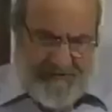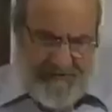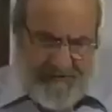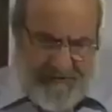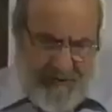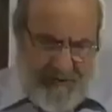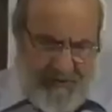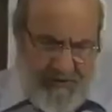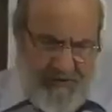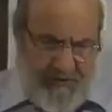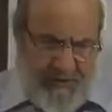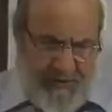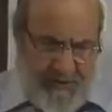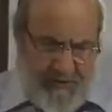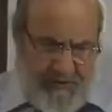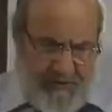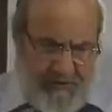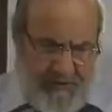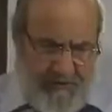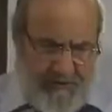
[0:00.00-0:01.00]
We have talked
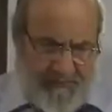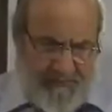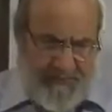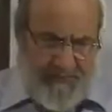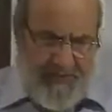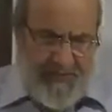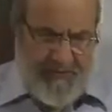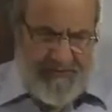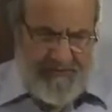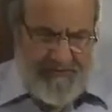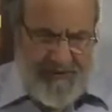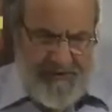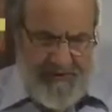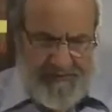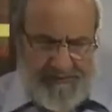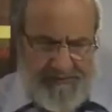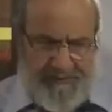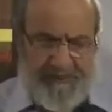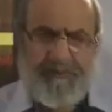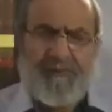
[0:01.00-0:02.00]
about
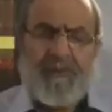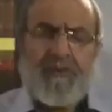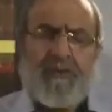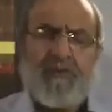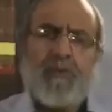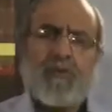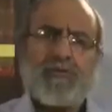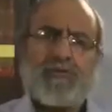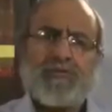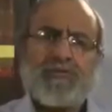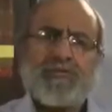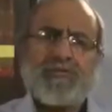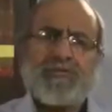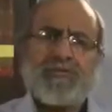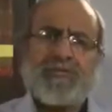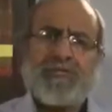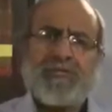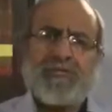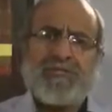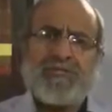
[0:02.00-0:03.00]
Rafa, which
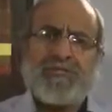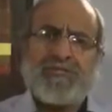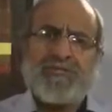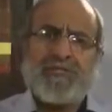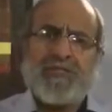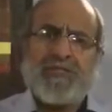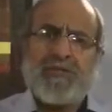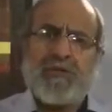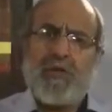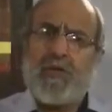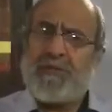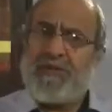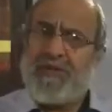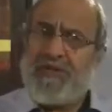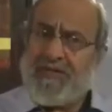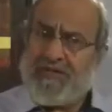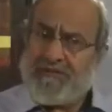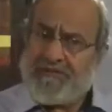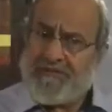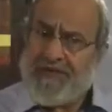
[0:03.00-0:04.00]
is the
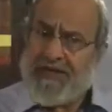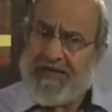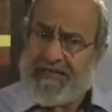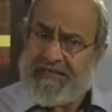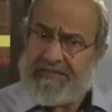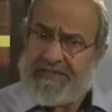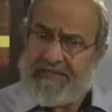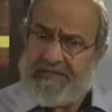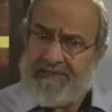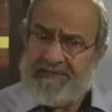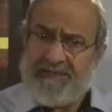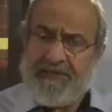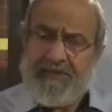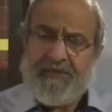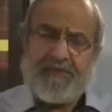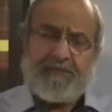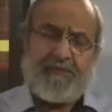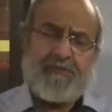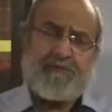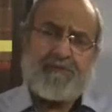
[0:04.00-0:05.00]
nominative case.
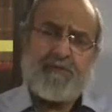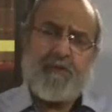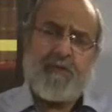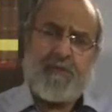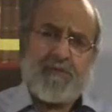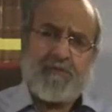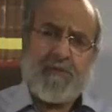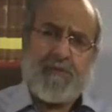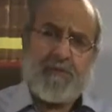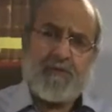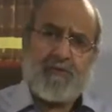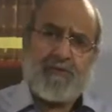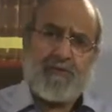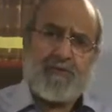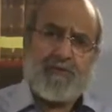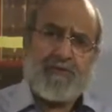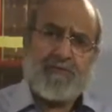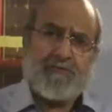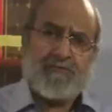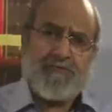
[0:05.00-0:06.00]
We've talked about
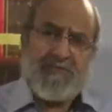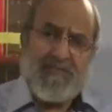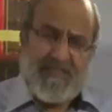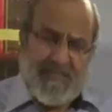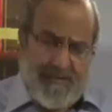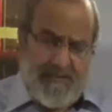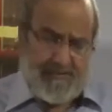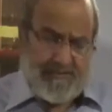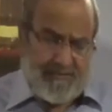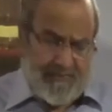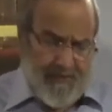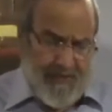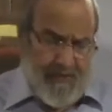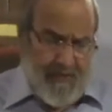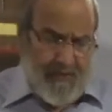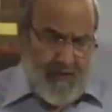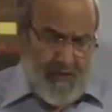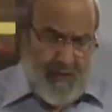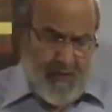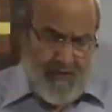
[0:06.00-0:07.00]
Nasab,
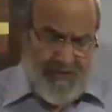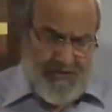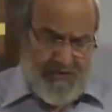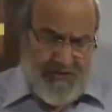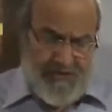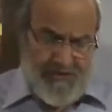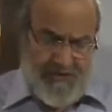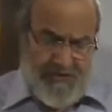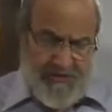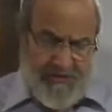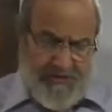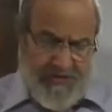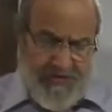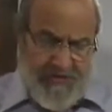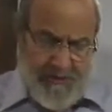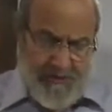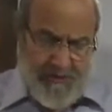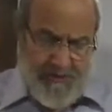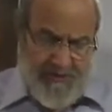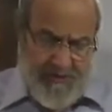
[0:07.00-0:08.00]
which is the
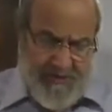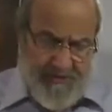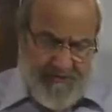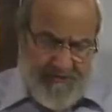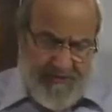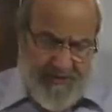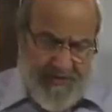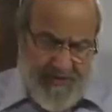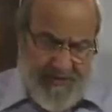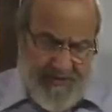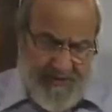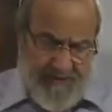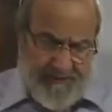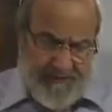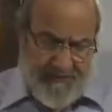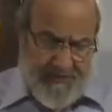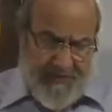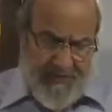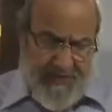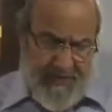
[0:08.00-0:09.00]
accusative case,
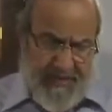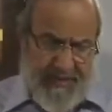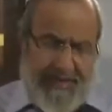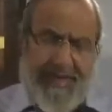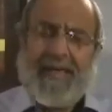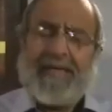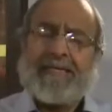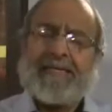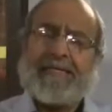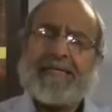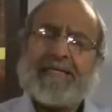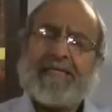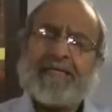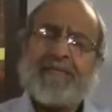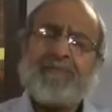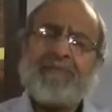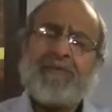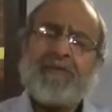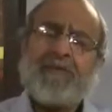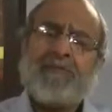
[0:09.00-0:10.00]
and
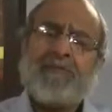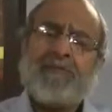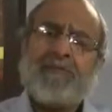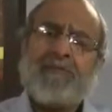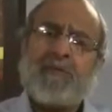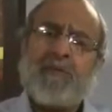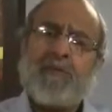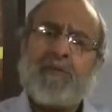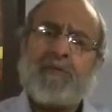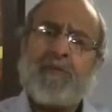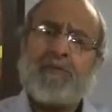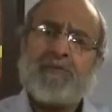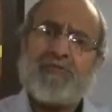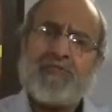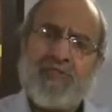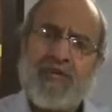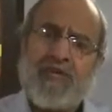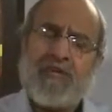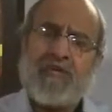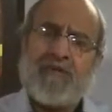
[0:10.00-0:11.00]
we've talked
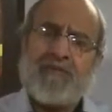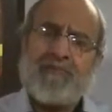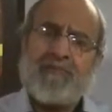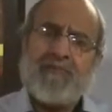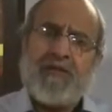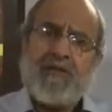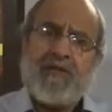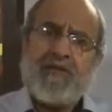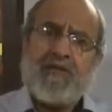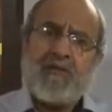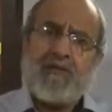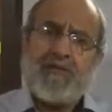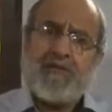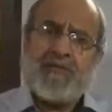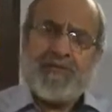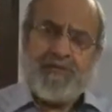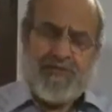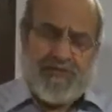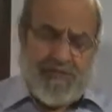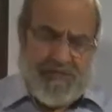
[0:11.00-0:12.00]
about Jar,
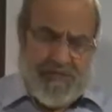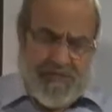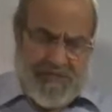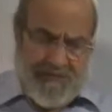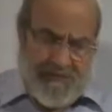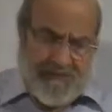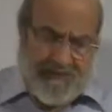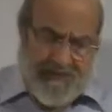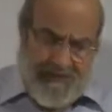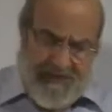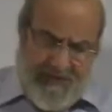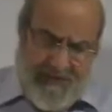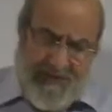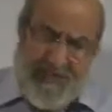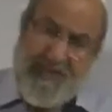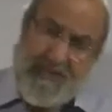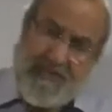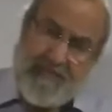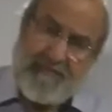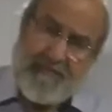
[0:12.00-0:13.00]
which is the
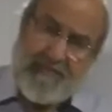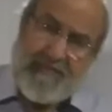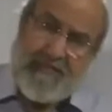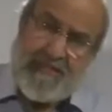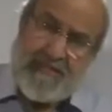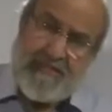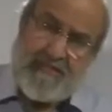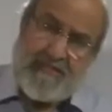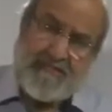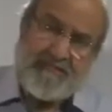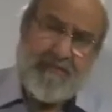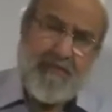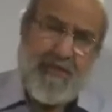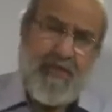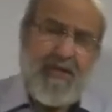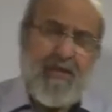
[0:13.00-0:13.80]
genitive case.